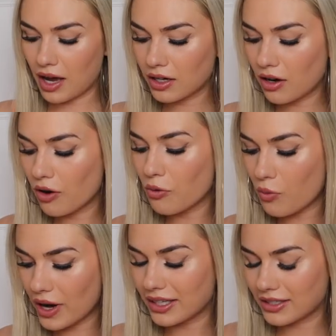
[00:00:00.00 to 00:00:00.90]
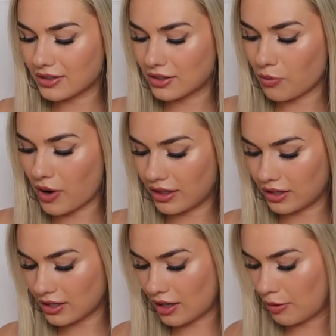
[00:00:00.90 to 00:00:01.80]
I can't wait to wear
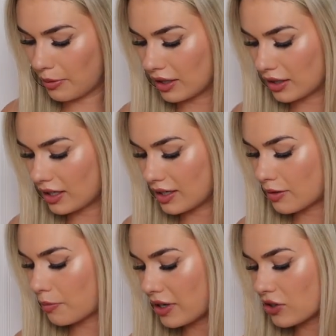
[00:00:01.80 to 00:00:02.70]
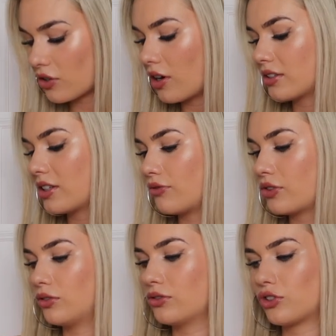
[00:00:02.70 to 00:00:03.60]
this clubbing. It's a bit
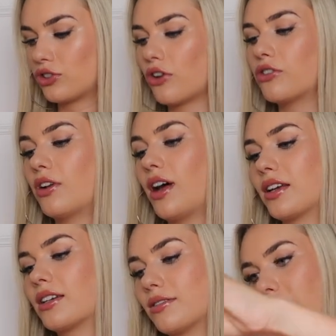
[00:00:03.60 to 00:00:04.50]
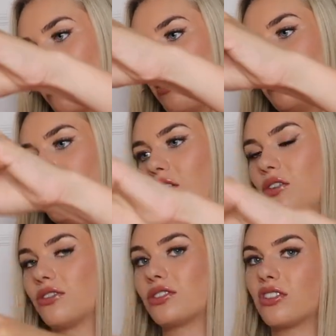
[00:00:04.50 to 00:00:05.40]
difficult to show you like without it being
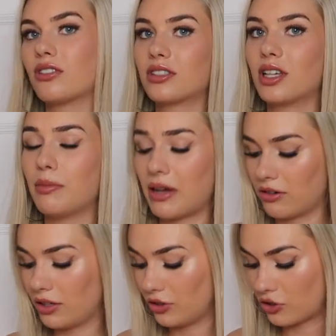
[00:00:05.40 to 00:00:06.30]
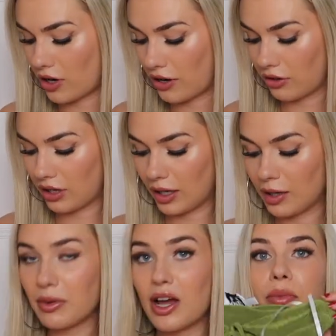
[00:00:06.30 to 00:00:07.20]
on, so you'll see it better in the try on
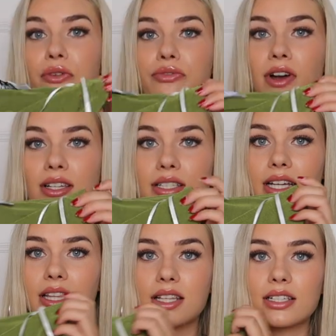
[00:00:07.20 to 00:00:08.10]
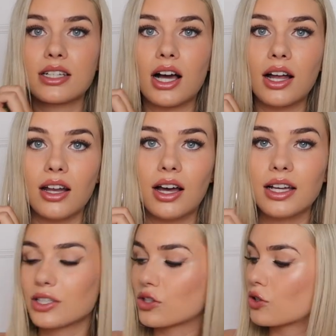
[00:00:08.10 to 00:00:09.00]
clip. But firstly, this color
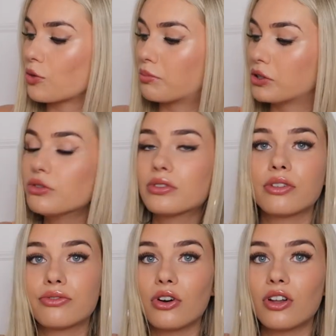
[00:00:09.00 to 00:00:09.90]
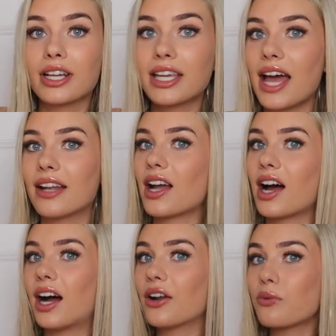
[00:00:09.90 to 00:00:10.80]
is beautiful. Again,
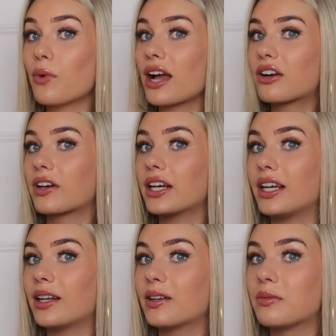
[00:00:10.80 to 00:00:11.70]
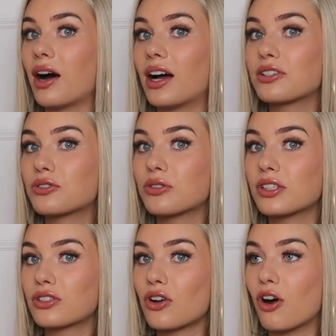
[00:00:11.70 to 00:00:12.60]
I don't wear green, but I saw
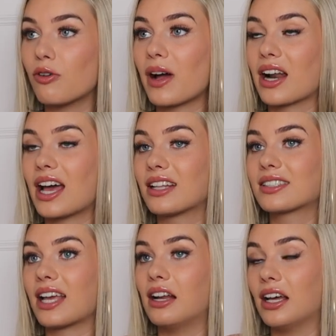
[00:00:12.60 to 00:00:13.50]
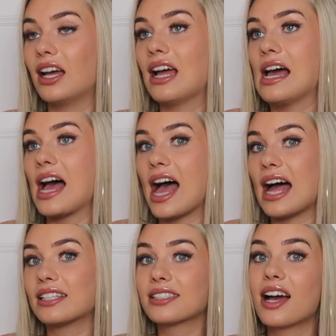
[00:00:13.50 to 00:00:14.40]
this top and I had to get it,
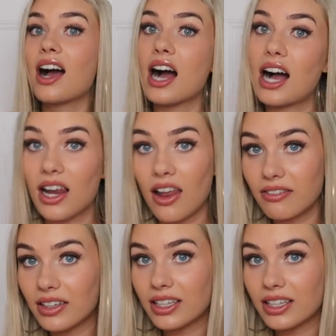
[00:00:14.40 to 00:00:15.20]
and I love